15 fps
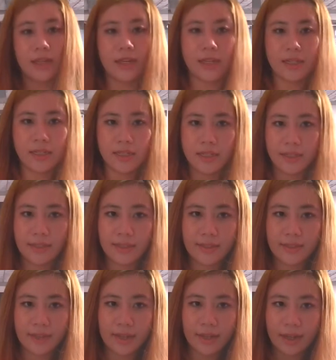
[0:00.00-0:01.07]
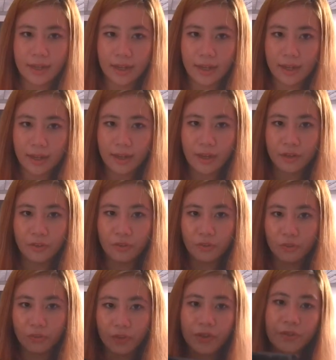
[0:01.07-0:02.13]
and ta-da!
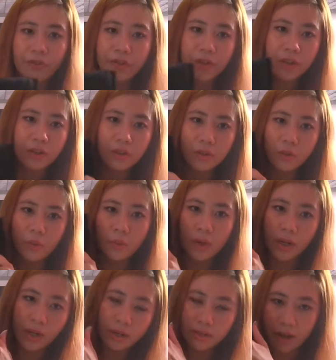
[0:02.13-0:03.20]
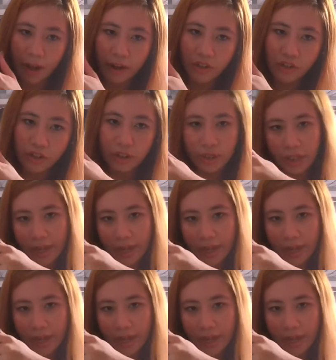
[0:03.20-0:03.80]
Reveal what is actually